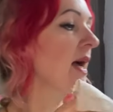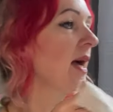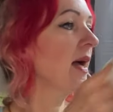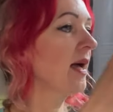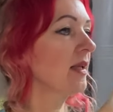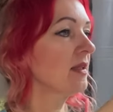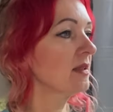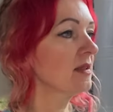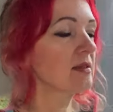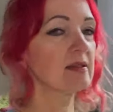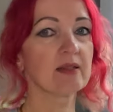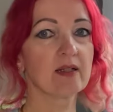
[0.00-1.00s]
And
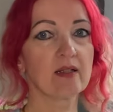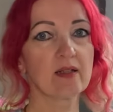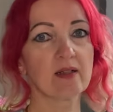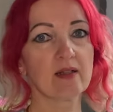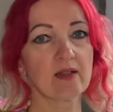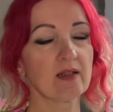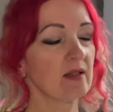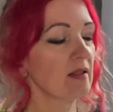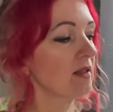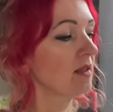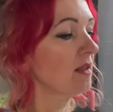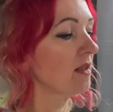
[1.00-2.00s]

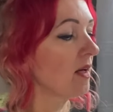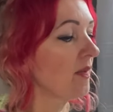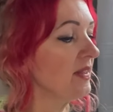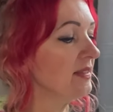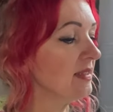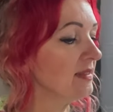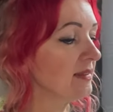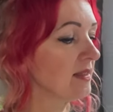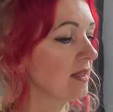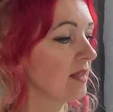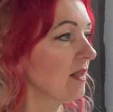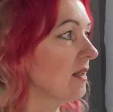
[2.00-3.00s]
this is
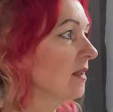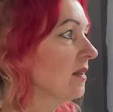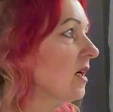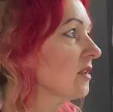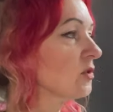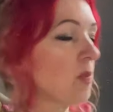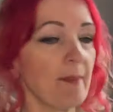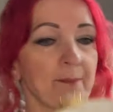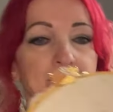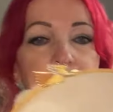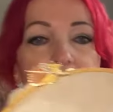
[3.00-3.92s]
the last one,